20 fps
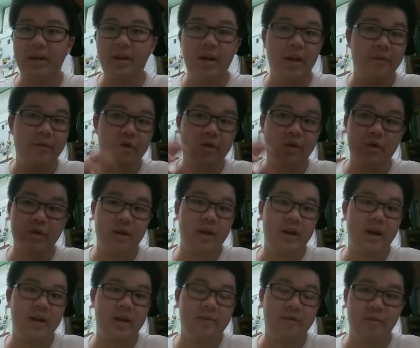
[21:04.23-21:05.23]
if you're looking
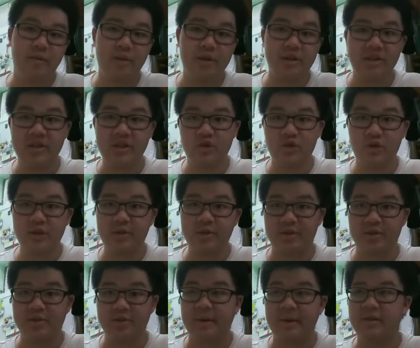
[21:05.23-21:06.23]
at it from a strict
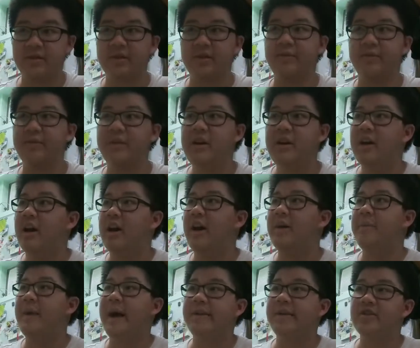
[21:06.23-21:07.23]
perspective,
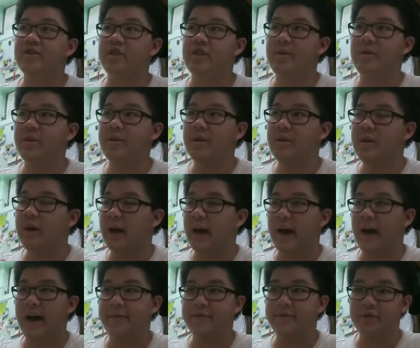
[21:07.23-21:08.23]
I'm actually
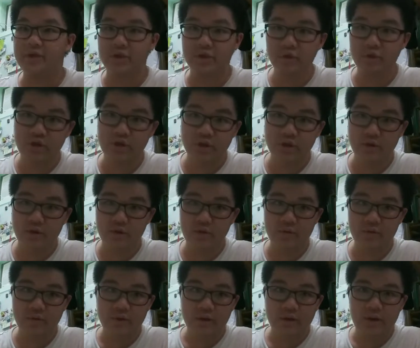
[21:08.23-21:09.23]
half Suzhou
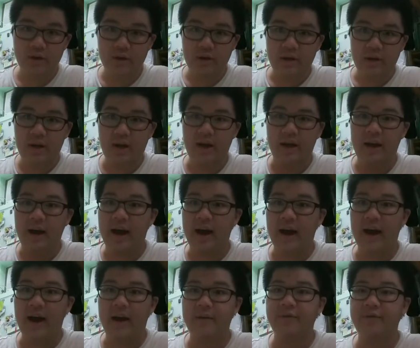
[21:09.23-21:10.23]
and
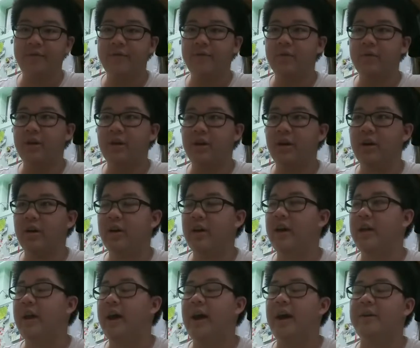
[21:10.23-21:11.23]
half
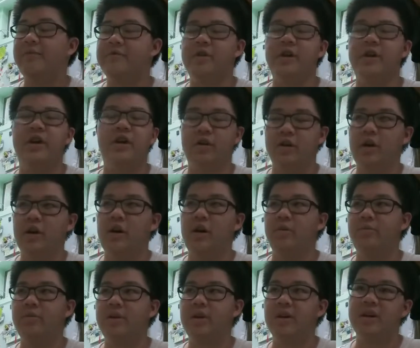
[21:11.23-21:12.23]
Hong Kong
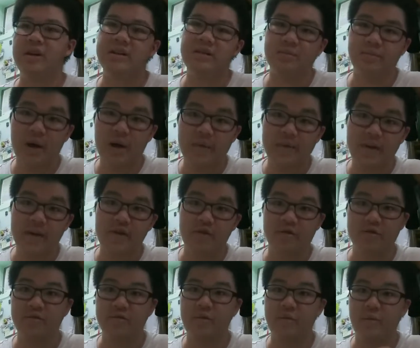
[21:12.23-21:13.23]
because my father
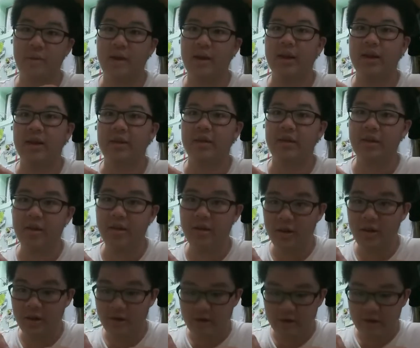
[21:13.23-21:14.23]
is from England.
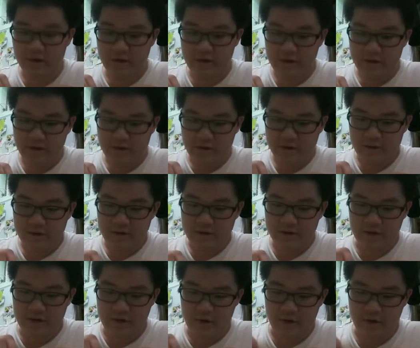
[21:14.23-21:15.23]

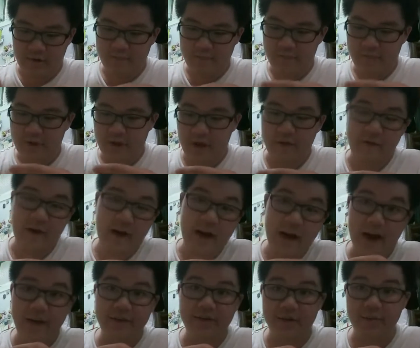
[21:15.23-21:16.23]
So if I
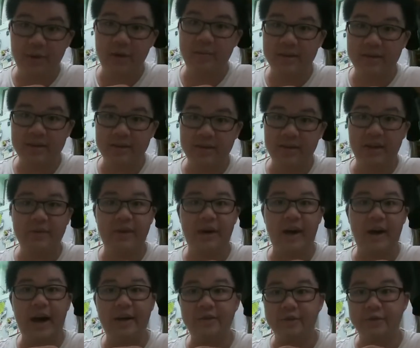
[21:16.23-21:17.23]
have
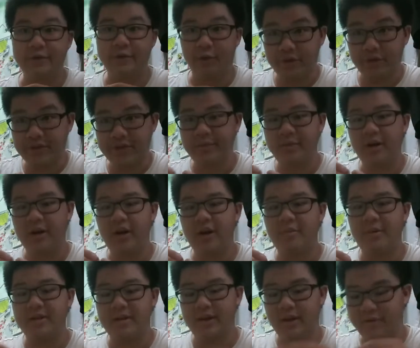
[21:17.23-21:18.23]
to force something out of myself